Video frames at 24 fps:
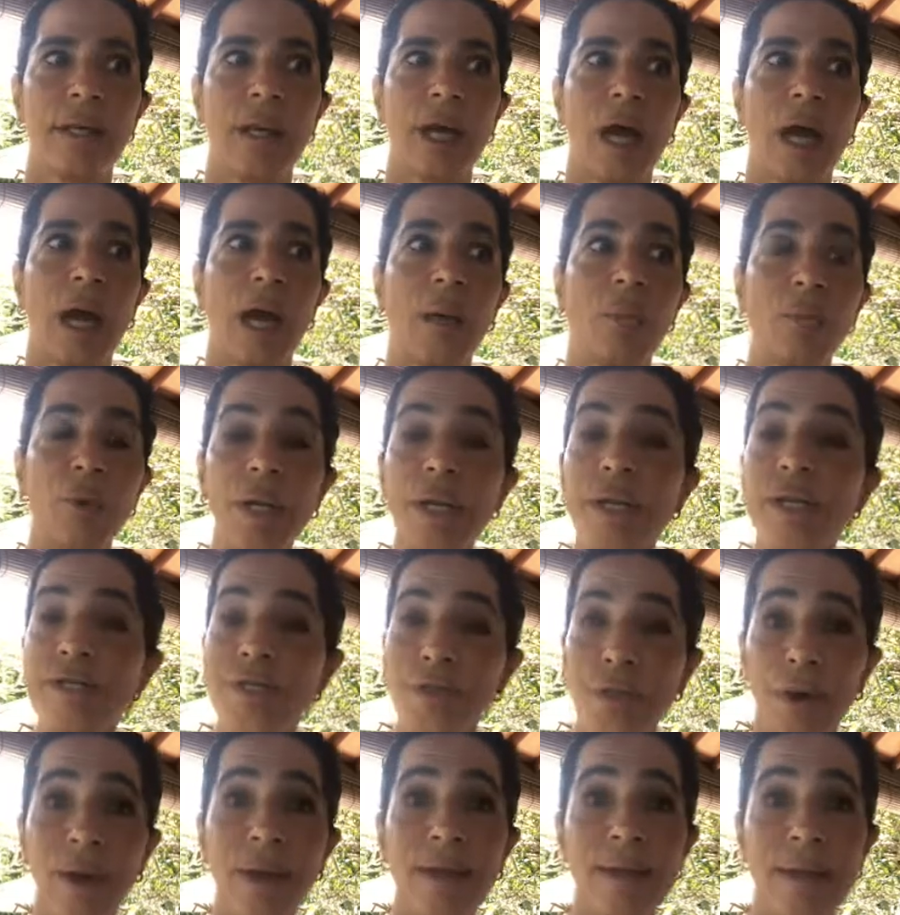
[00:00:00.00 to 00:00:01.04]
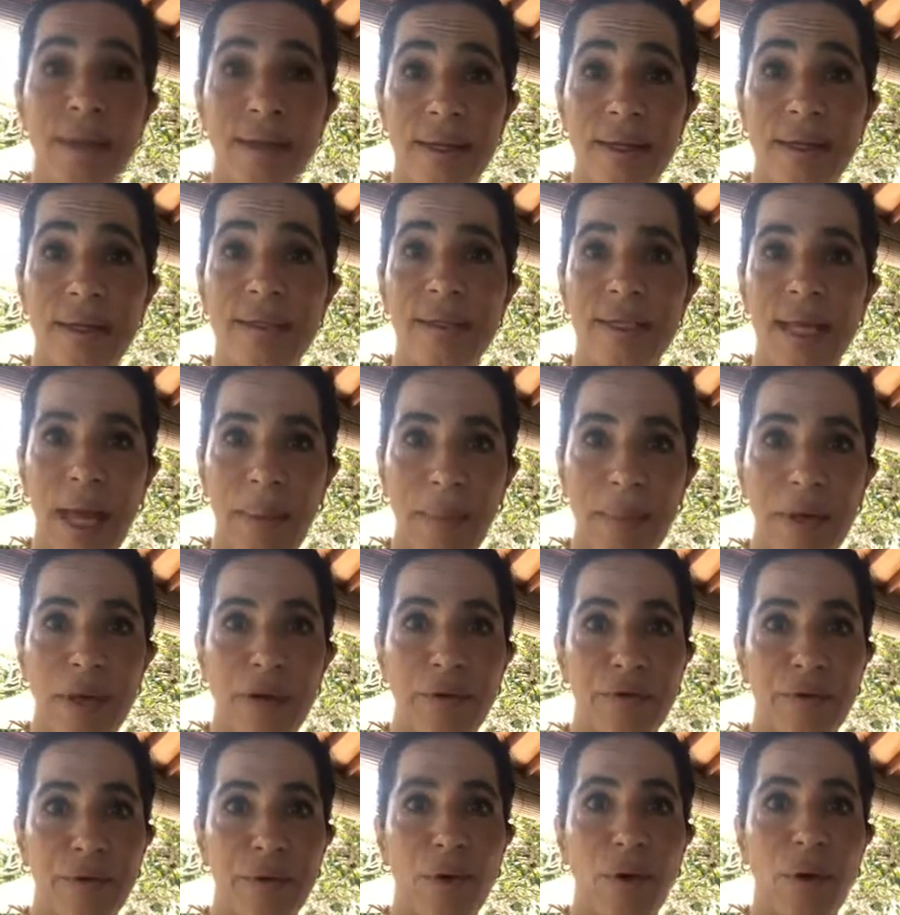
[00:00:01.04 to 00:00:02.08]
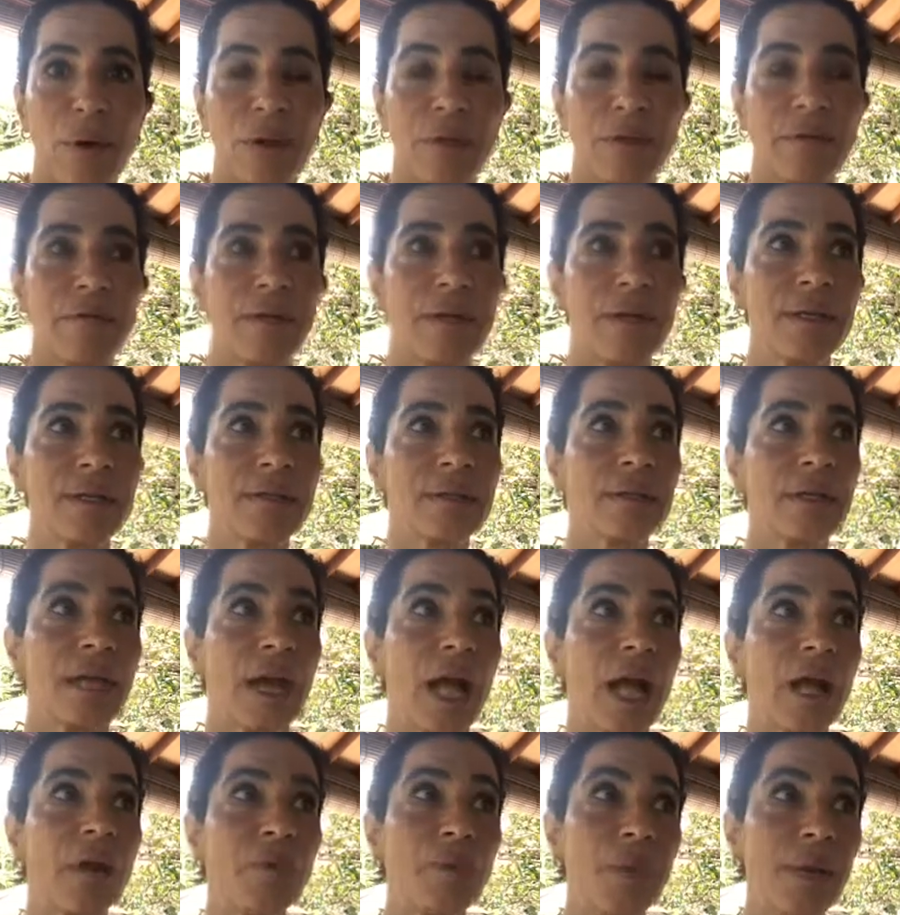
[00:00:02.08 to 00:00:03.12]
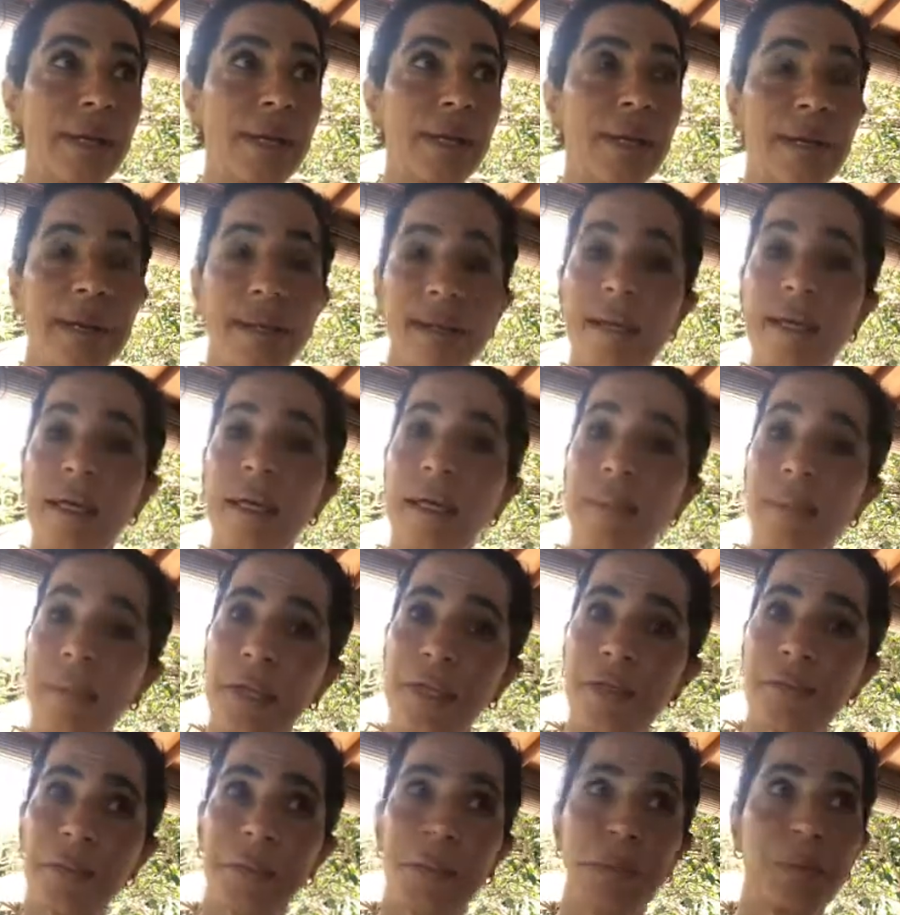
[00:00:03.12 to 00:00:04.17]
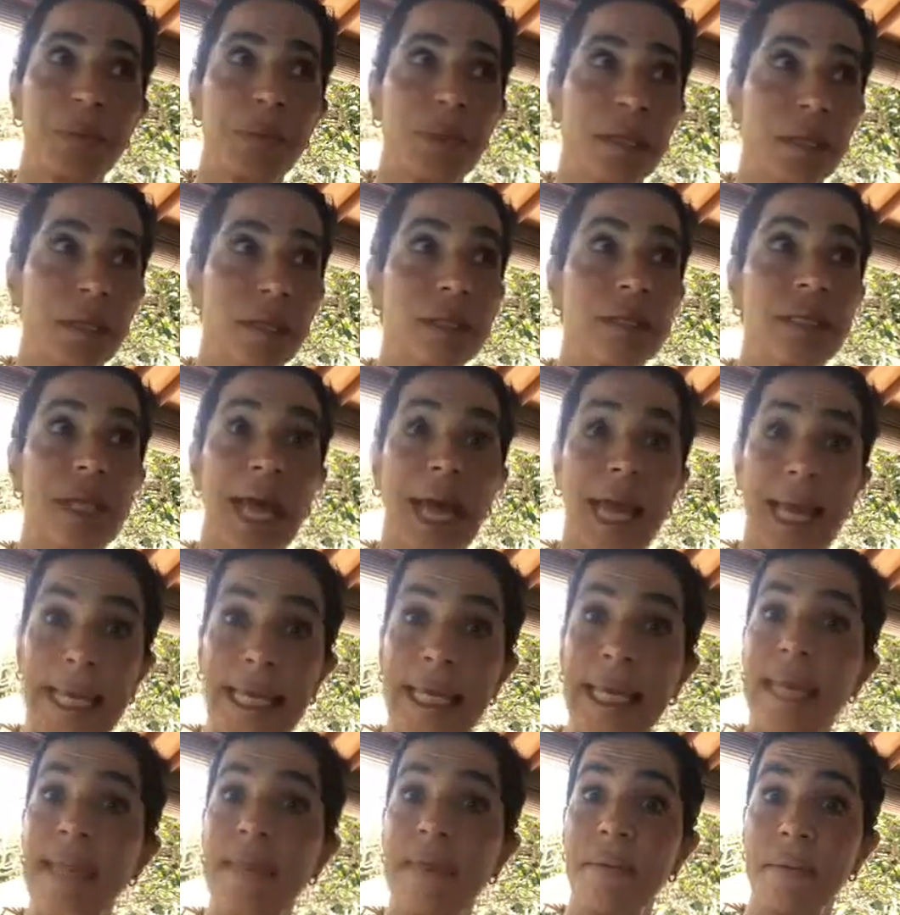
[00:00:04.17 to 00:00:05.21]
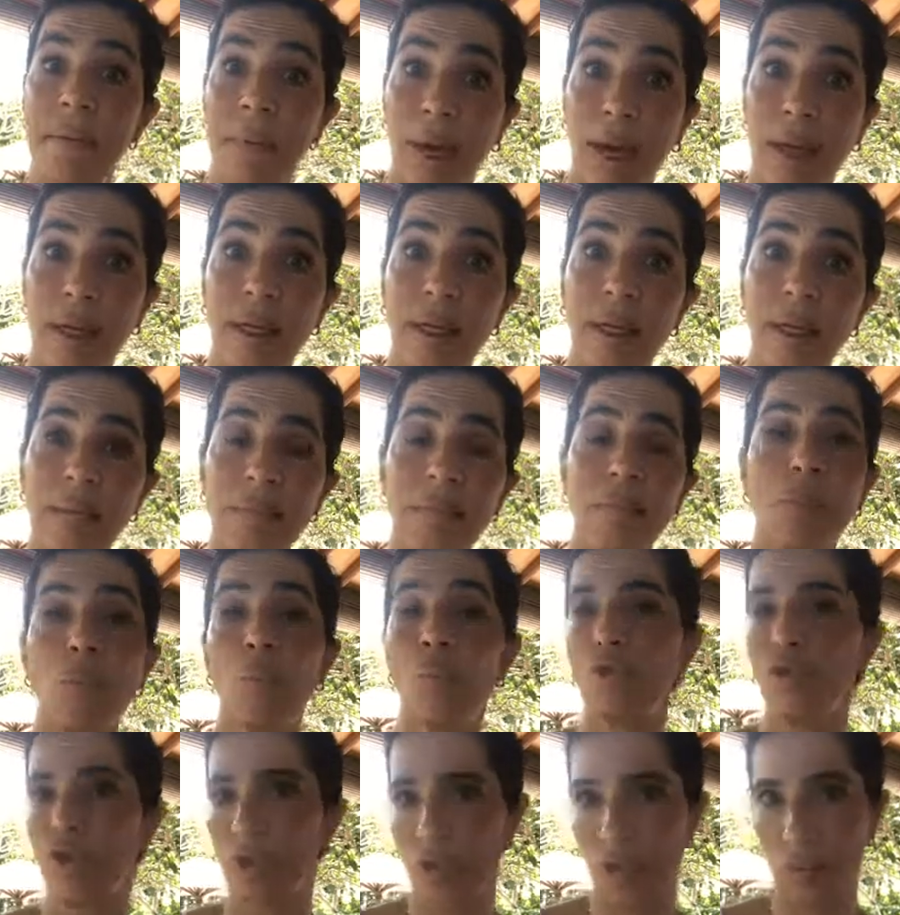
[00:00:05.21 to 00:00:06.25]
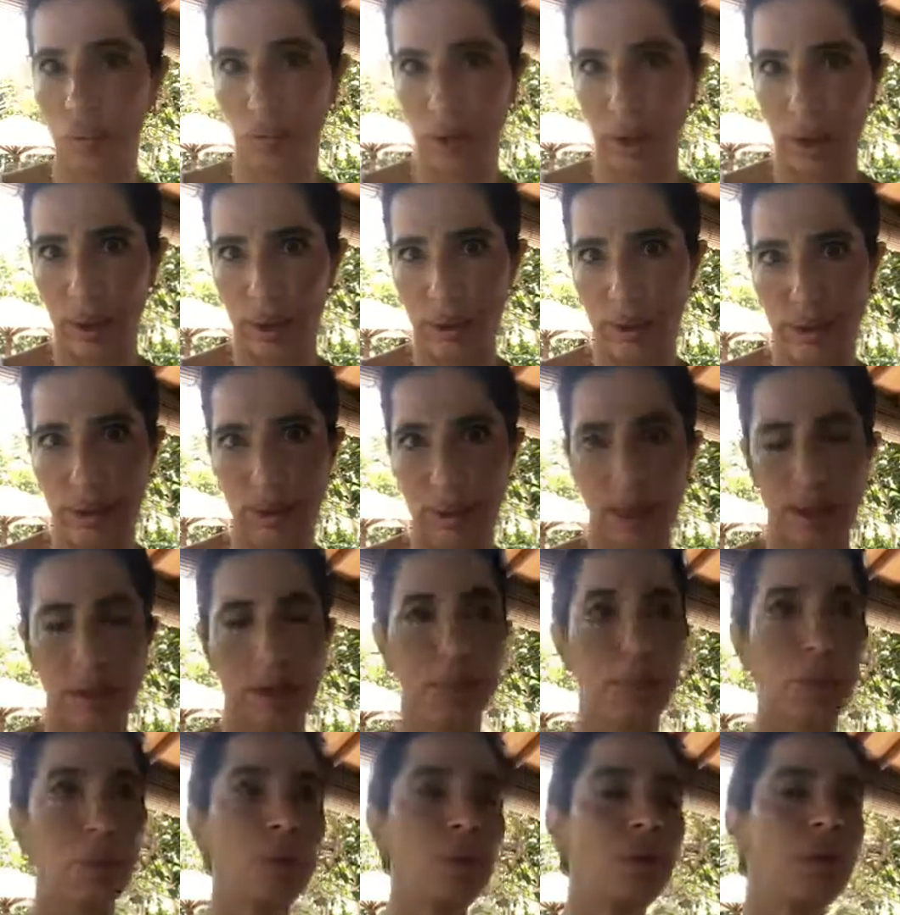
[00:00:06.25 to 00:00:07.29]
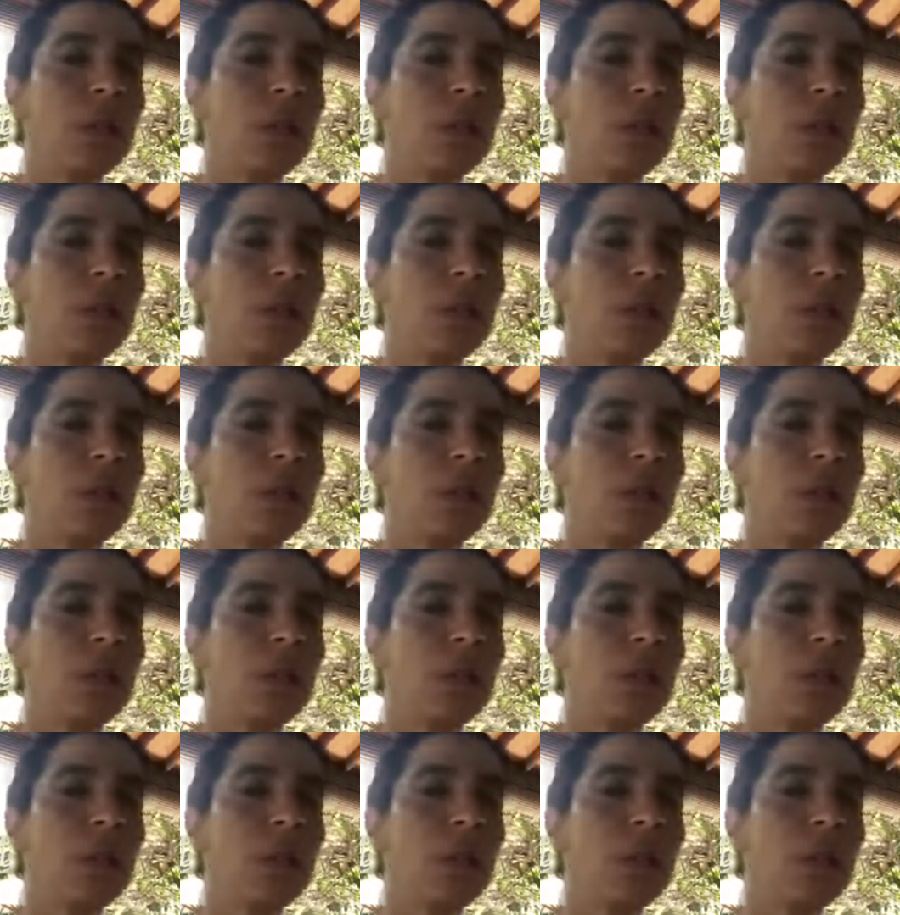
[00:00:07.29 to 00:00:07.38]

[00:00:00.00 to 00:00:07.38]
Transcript: I'm really sorry that this is happening for all of us. I really need the commitment because I need the money, which is totally understandable.